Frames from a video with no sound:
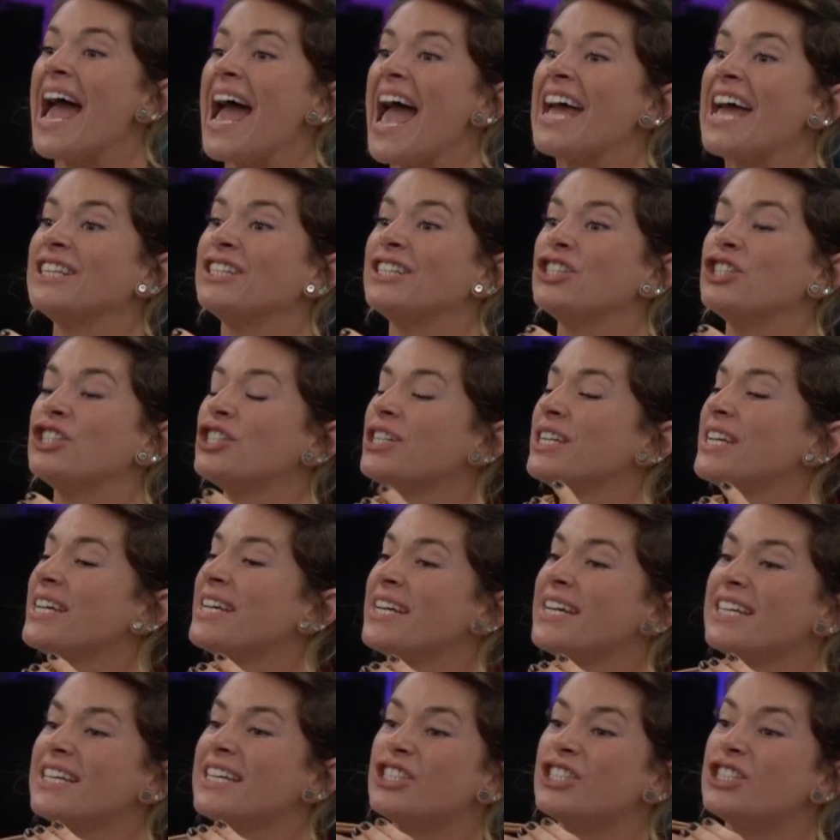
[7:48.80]
And
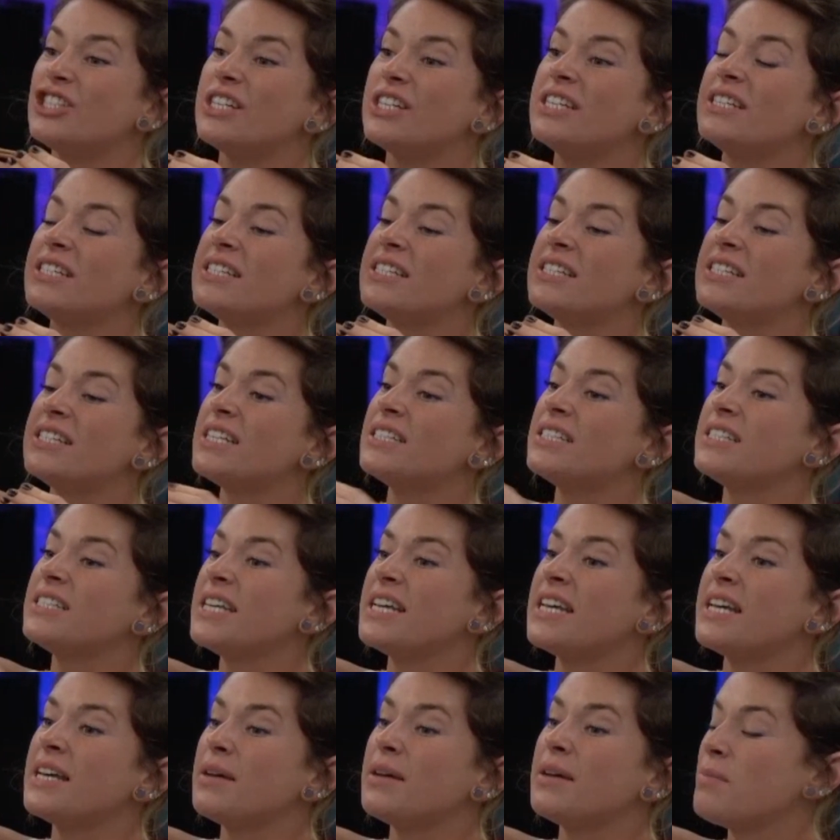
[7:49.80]
she says to
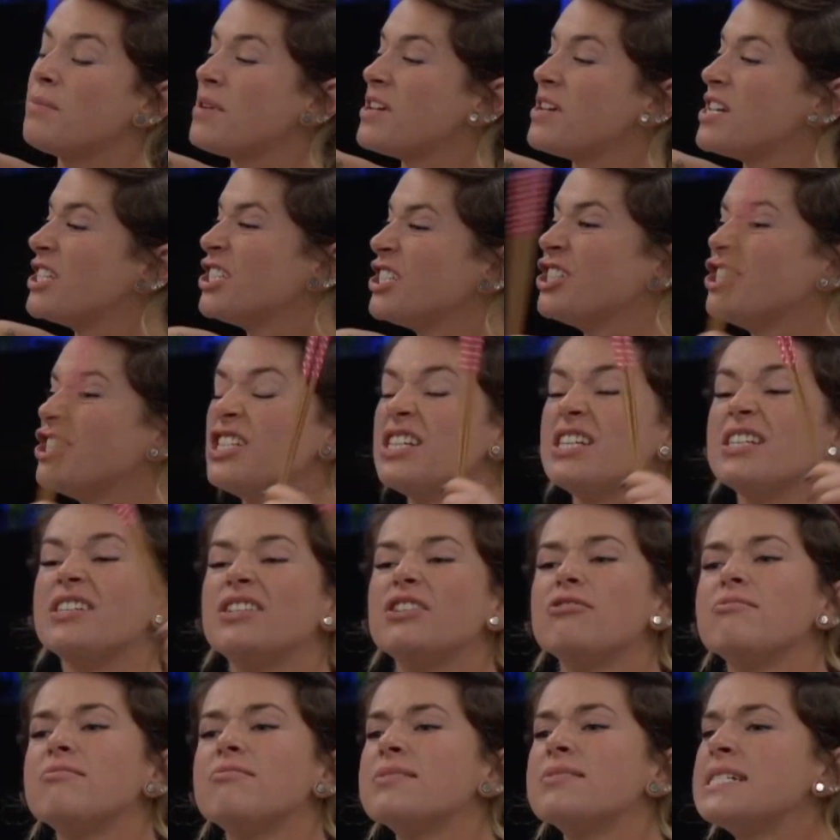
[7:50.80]
him, she
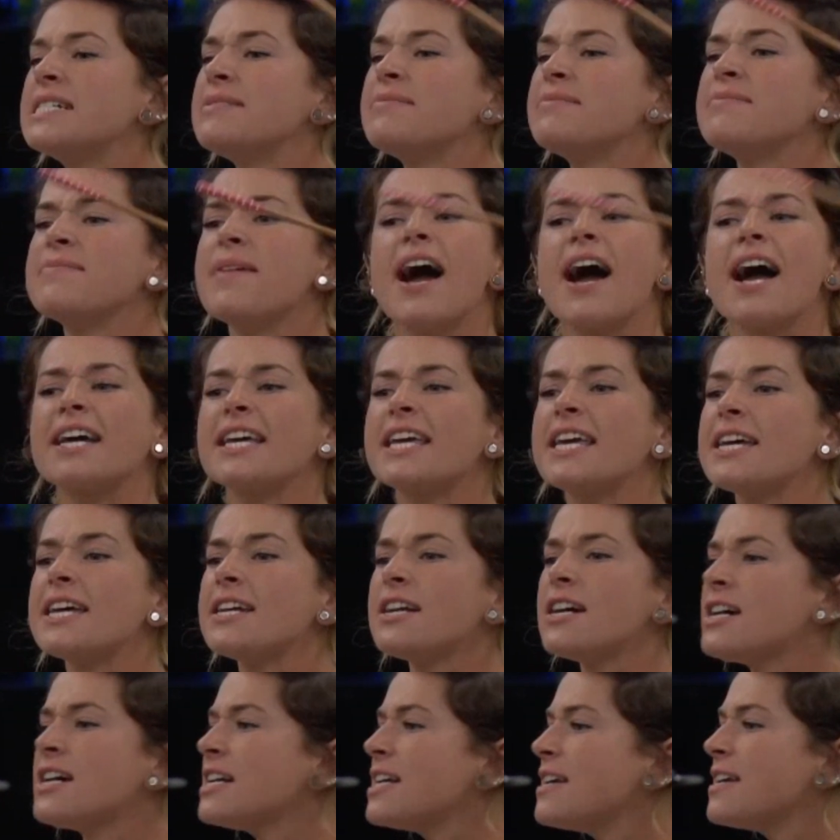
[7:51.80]
told him, I
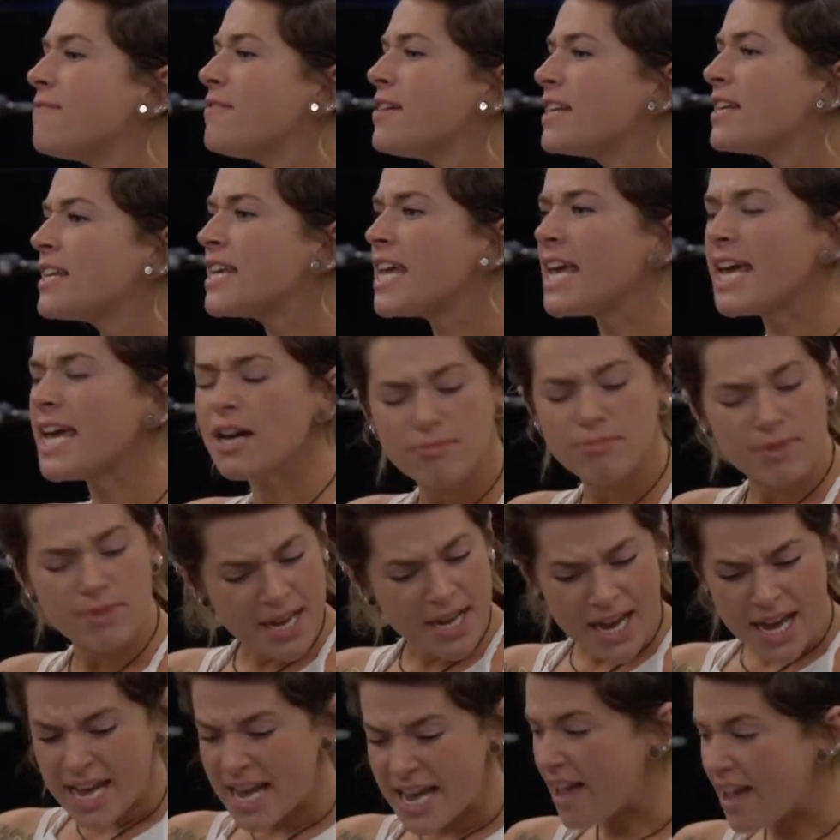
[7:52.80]
cannot even count.
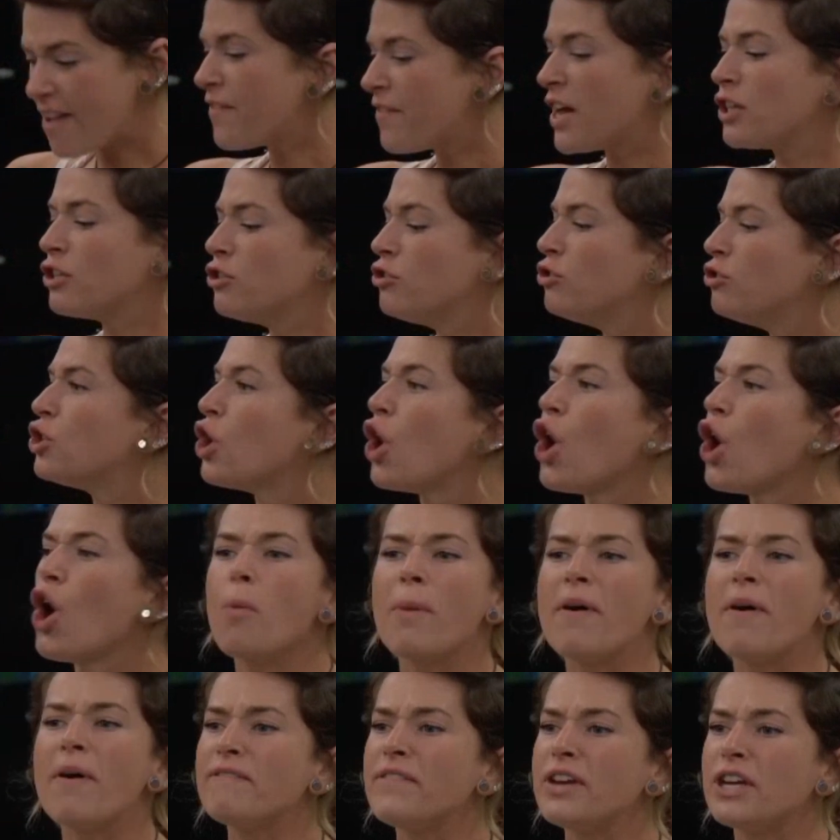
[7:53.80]
If I used all
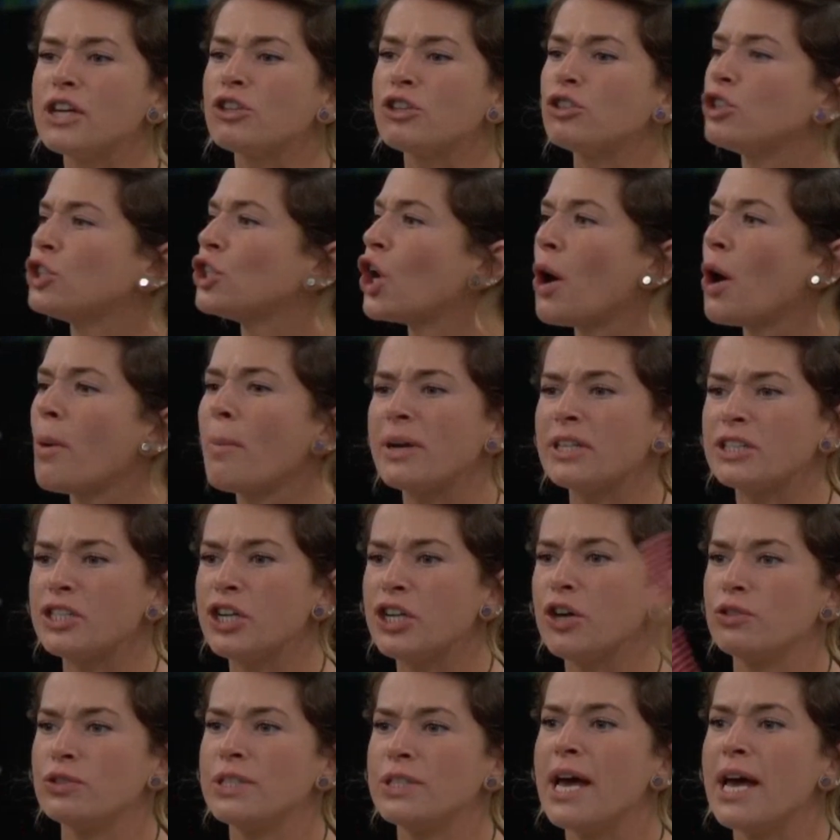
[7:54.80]
my fingers and all my
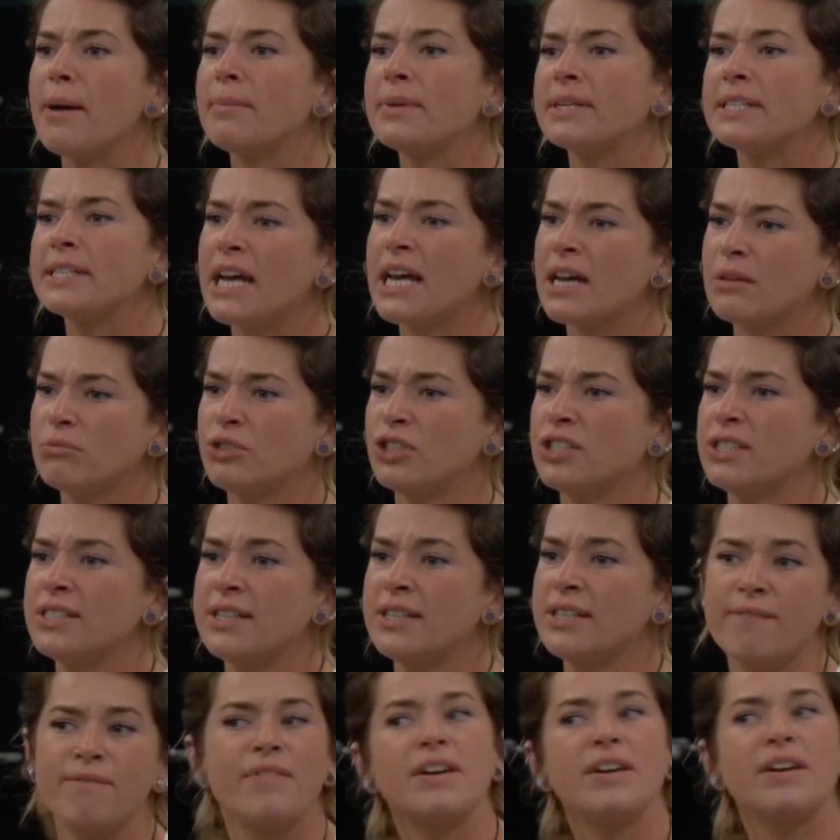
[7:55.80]
toes, how many times she
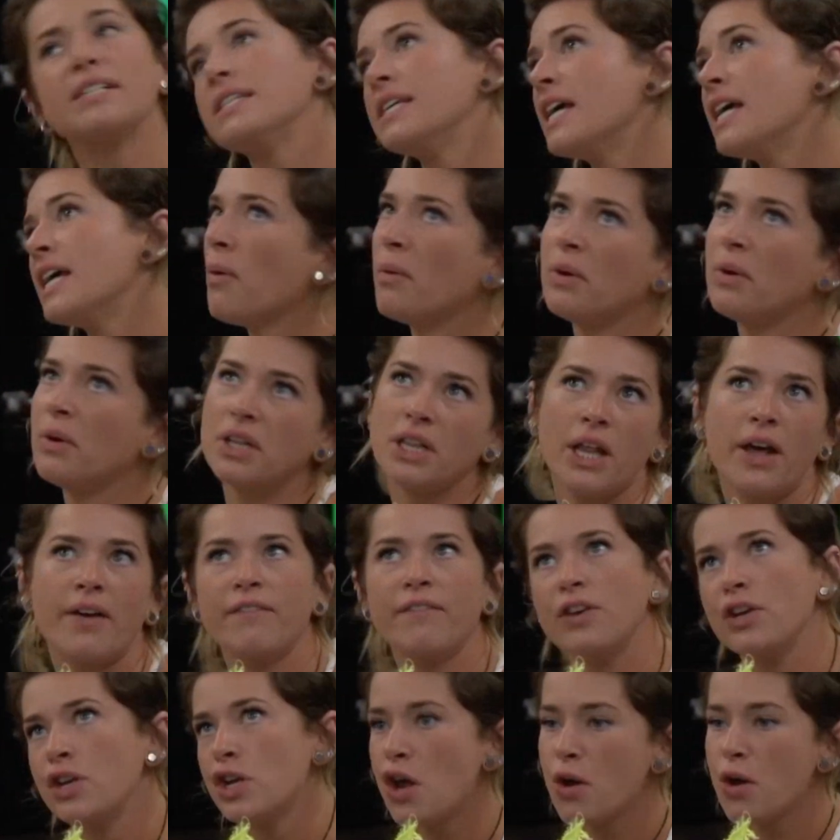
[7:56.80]
said, Bessie, I will love
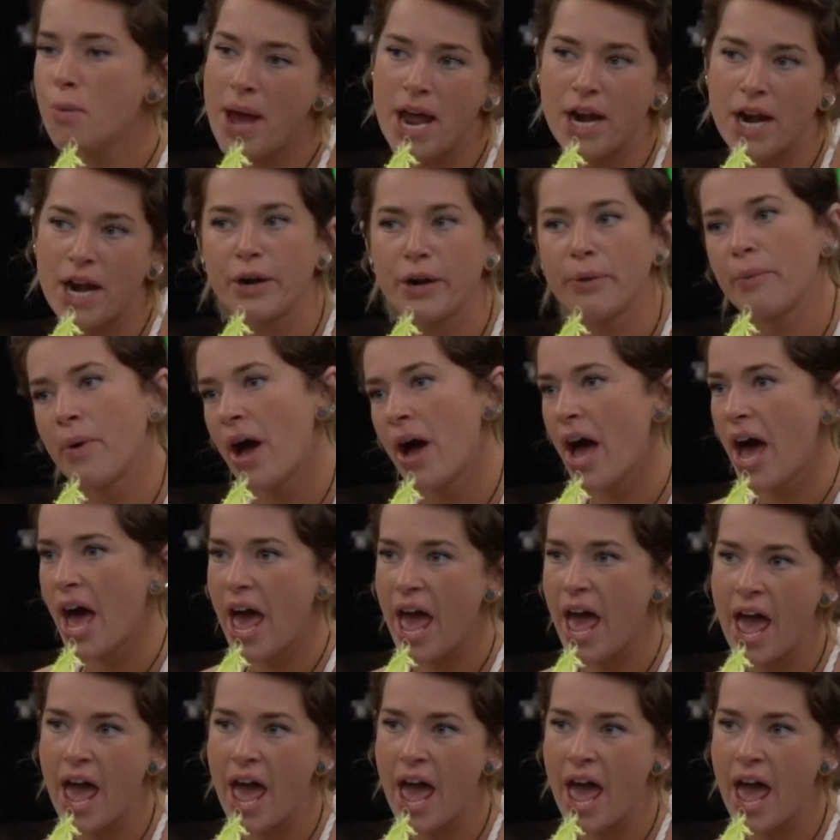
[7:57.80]
you no matter what.